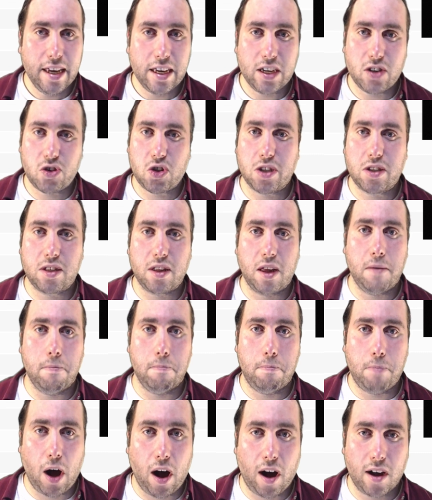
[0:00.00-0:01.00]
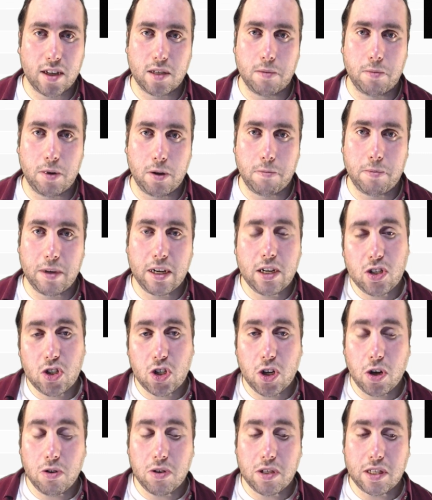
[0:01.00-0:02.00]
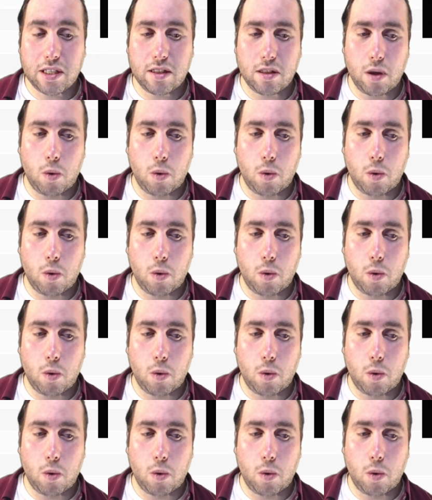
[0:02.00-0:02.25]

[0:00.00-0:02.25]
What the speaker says: It's just impossible. But it shows